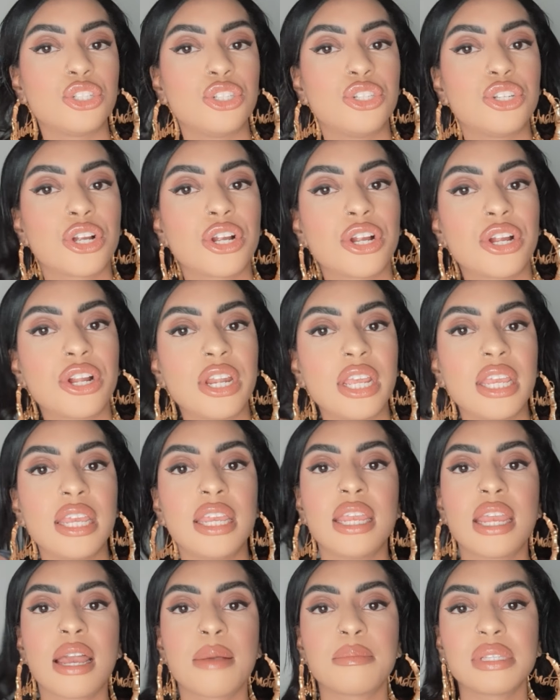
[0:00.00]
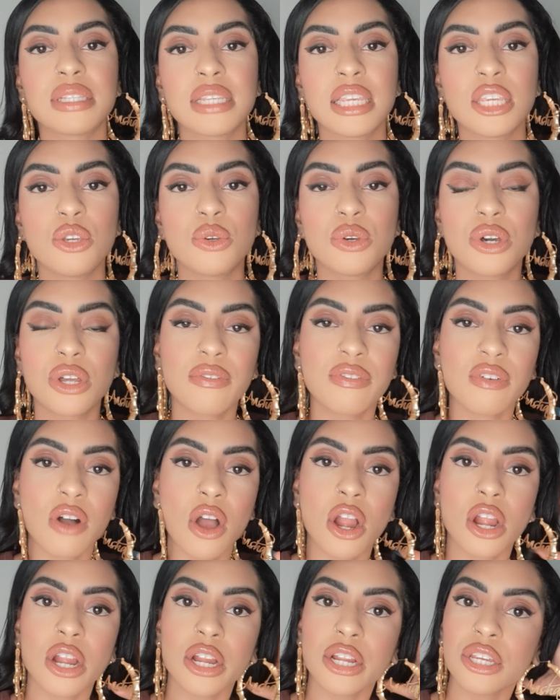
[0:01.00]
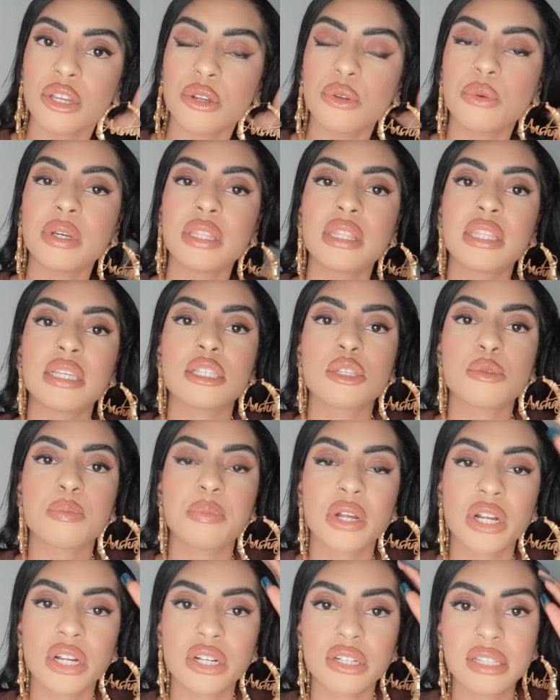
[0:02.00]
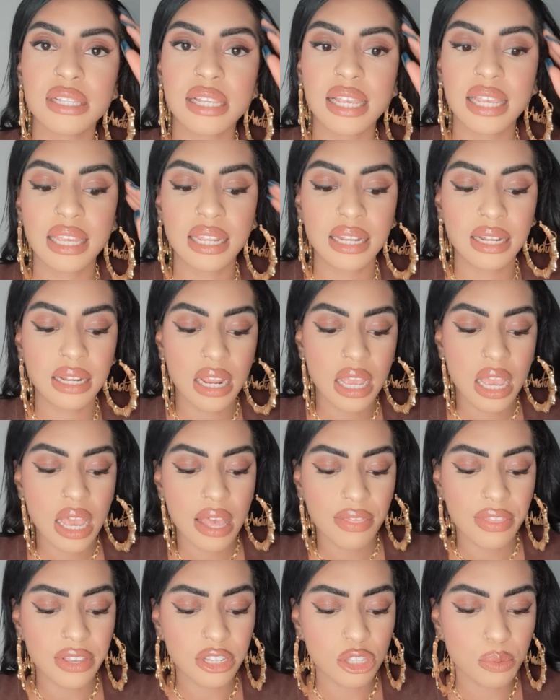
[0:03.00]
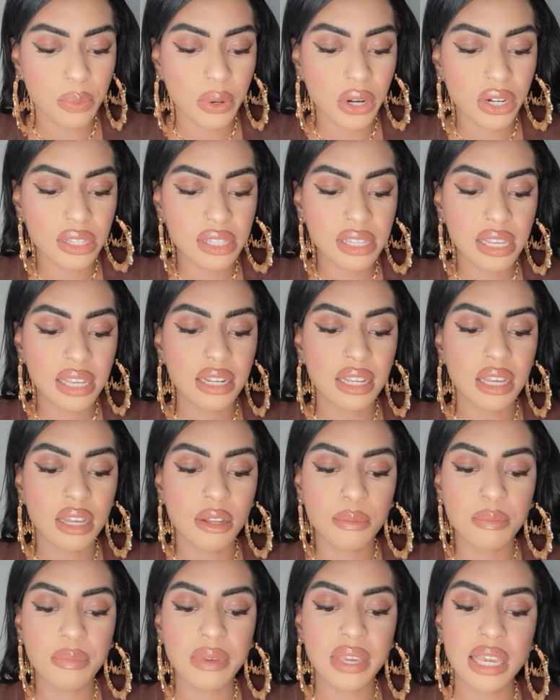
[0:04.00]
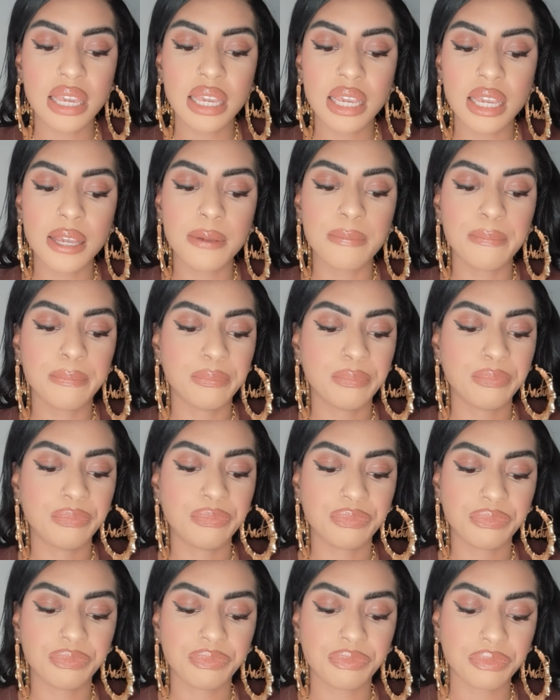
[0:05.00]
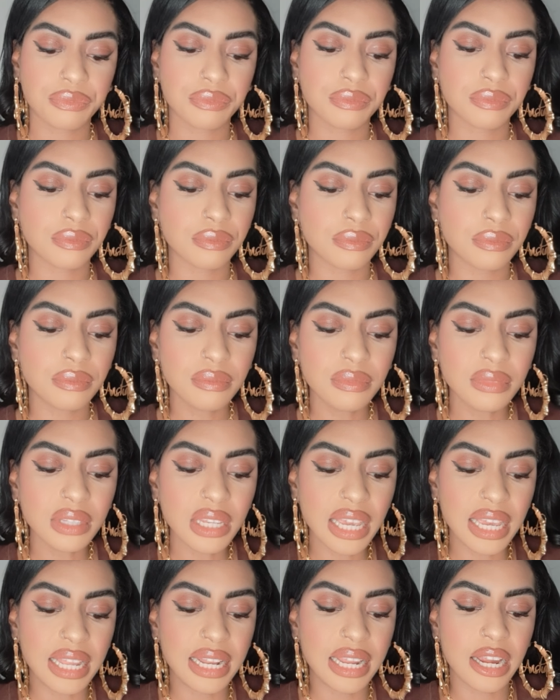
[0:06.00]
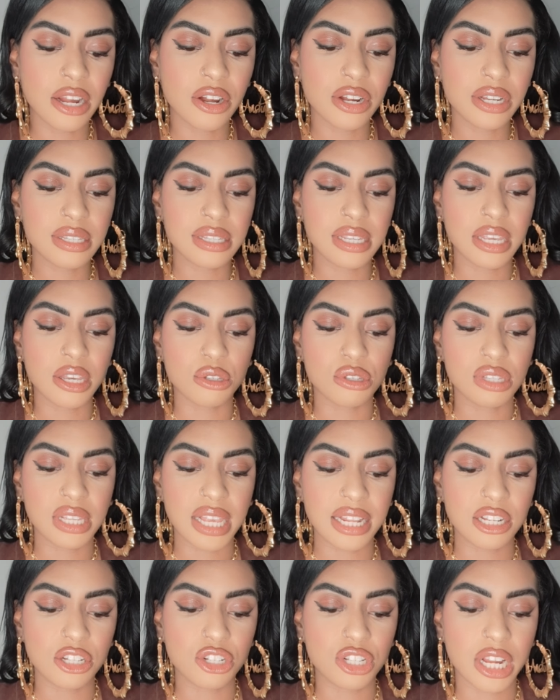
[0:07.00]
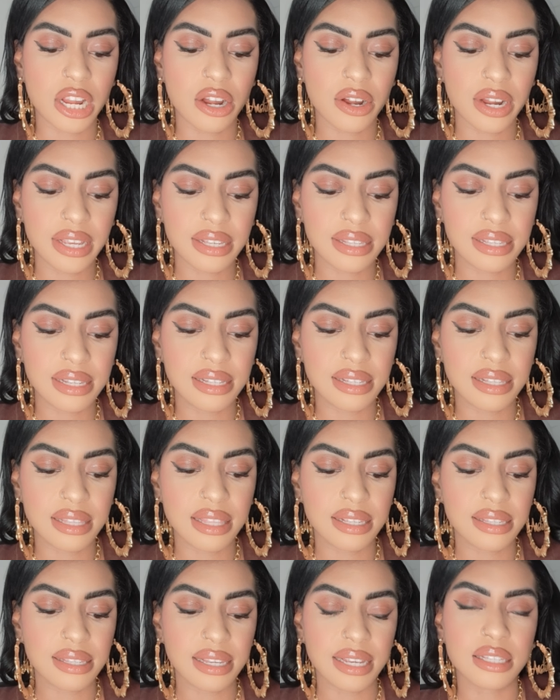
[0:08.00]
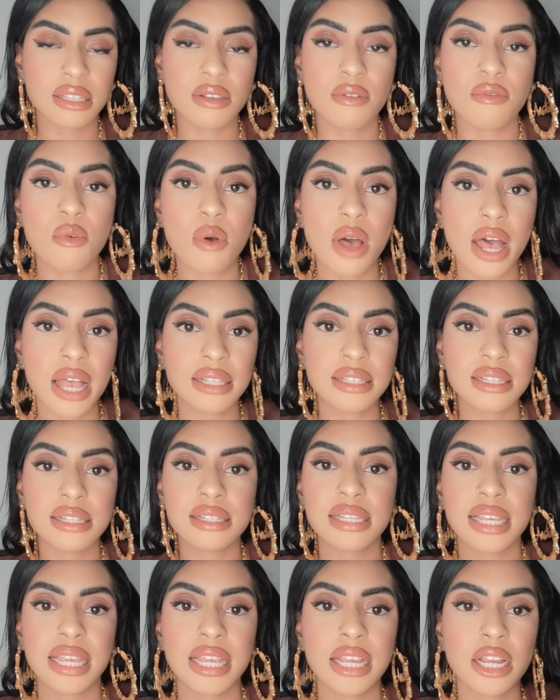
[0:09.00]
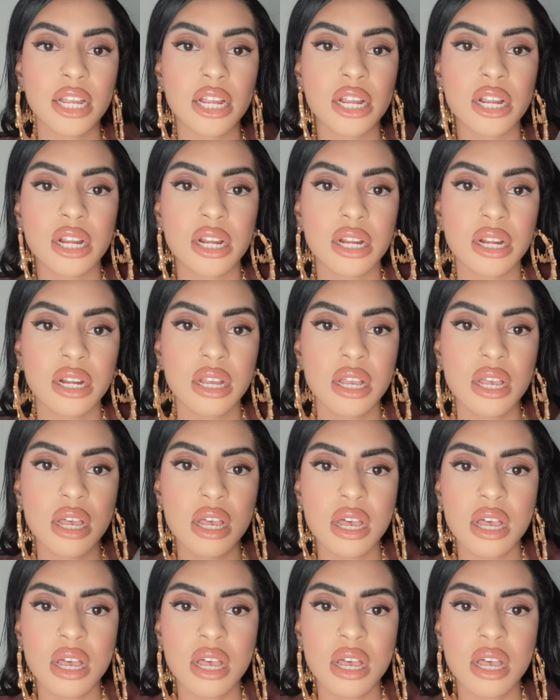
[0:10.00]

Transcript: dirty, I'm seeing you could have argued with this person. This person could be an Aries, Leo, Sagittarius since the Six of Wands is here.